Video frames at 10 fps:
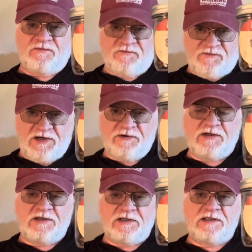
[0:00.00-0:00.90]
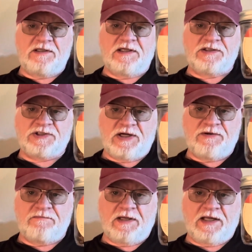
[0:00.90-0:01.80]
Very good
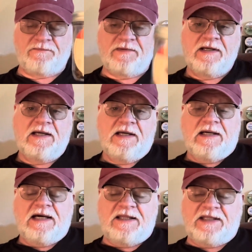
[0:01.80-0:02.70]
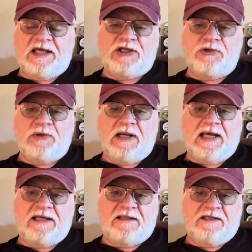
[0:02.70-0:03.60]
cherry blend. I think you would
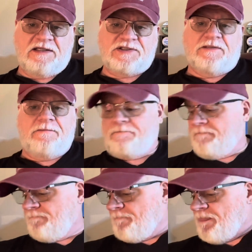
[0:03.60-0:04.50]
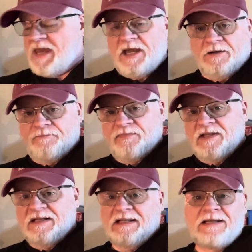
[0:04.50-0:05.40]
like this. Now,
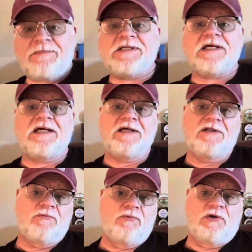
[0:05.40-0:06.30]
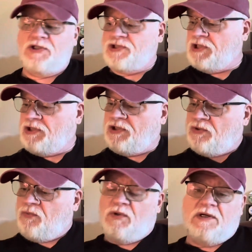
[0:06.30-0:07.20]
let me tell you the one and show you
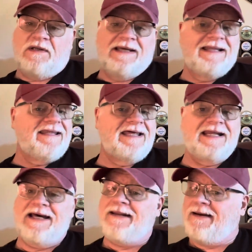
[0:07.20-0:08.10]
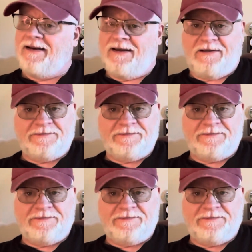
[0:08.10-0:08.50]
the one that I didn't like.